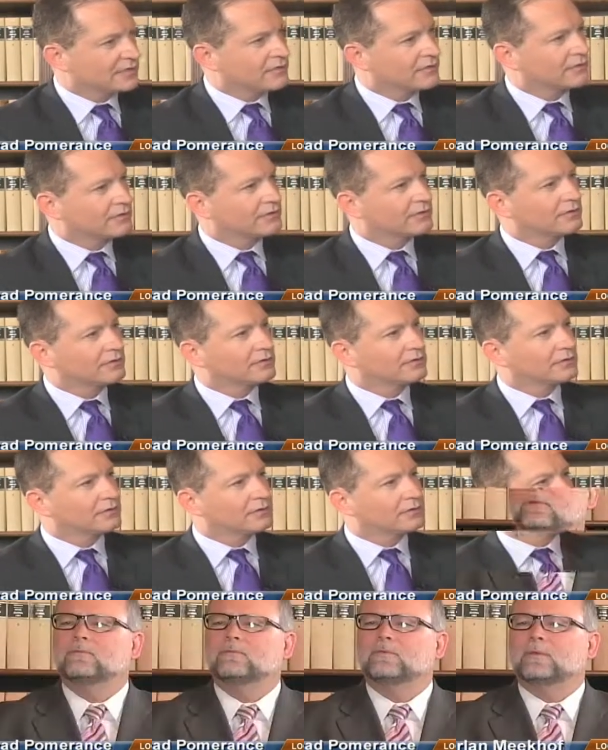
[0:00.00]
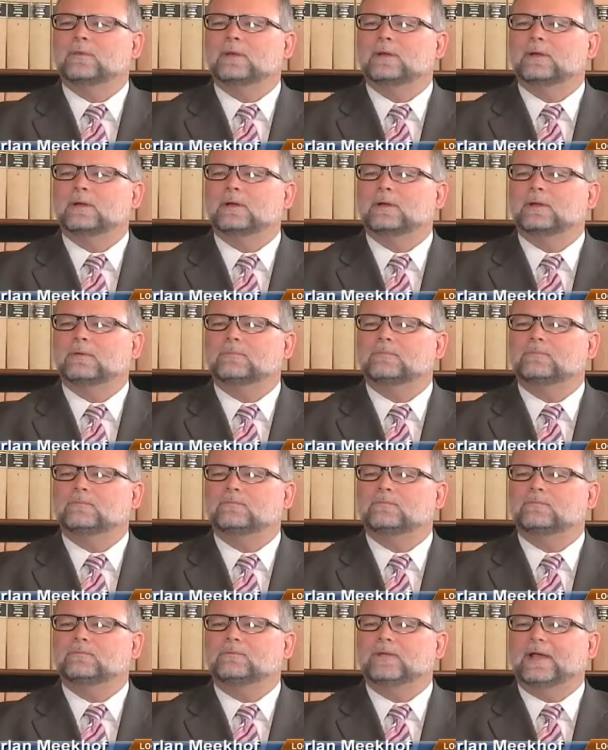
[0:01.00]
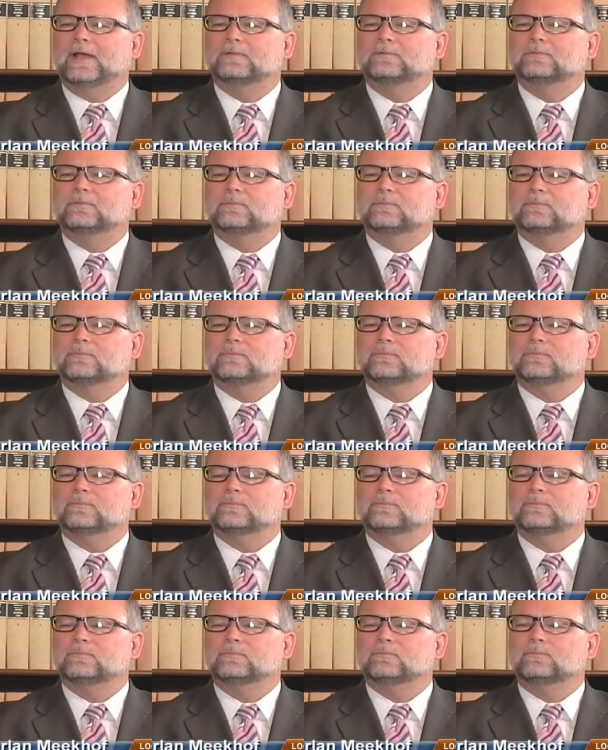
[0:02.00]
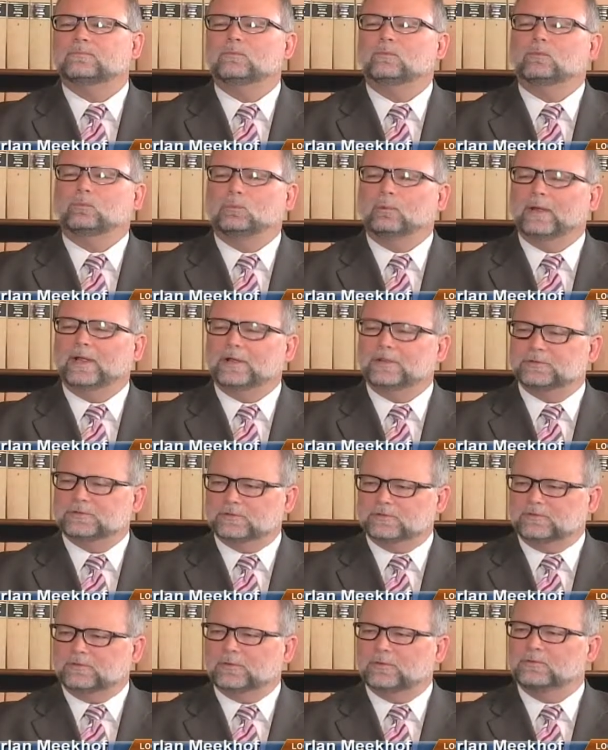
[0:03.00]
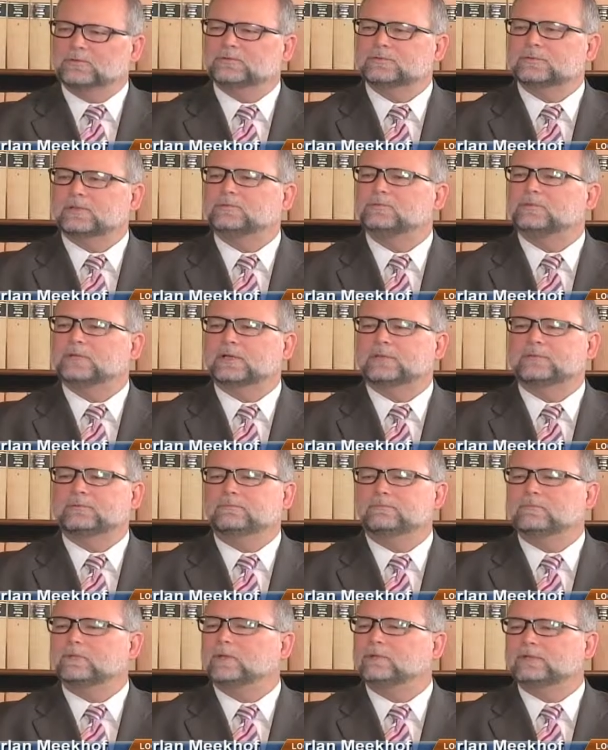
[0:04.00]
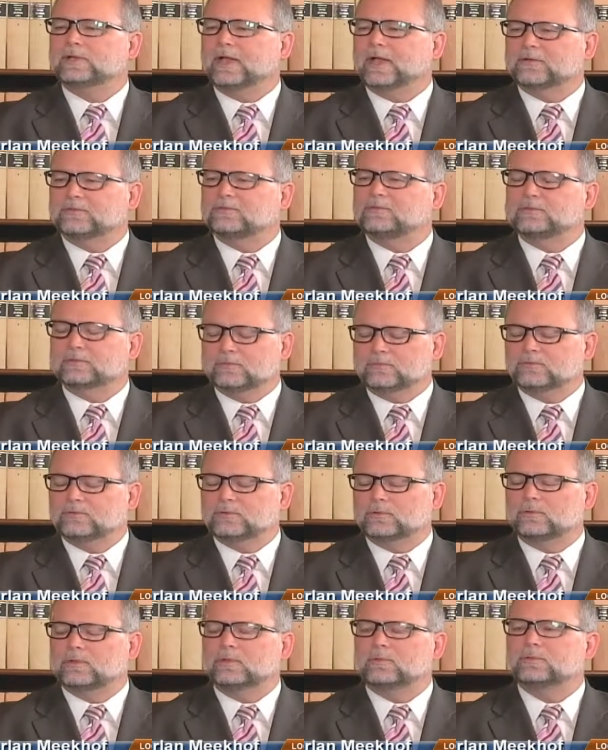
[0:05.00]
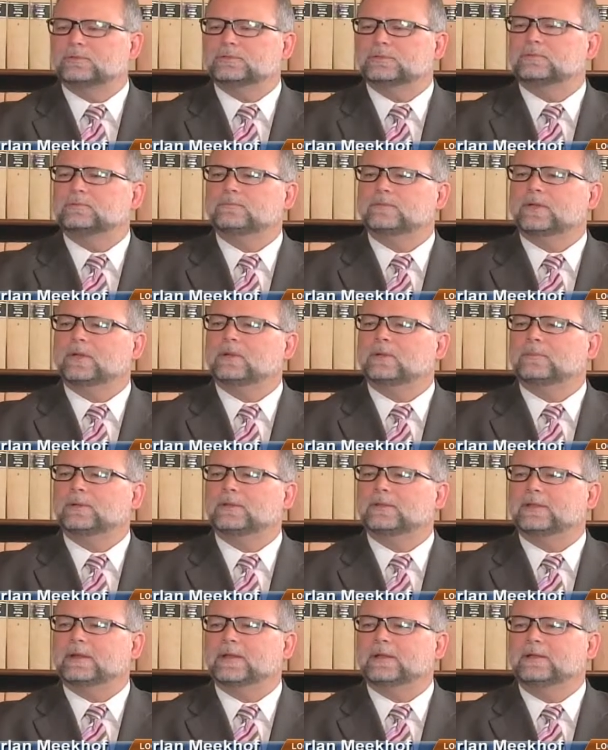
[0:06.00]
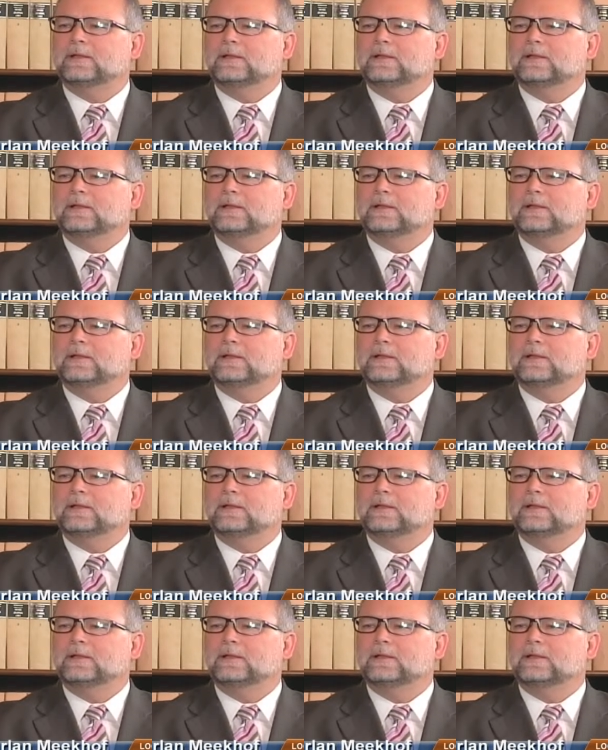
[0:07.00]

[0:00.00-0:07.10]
Well, I think we heard from a, a vast range of folks. Some said no taxes. There certainly was an element sure.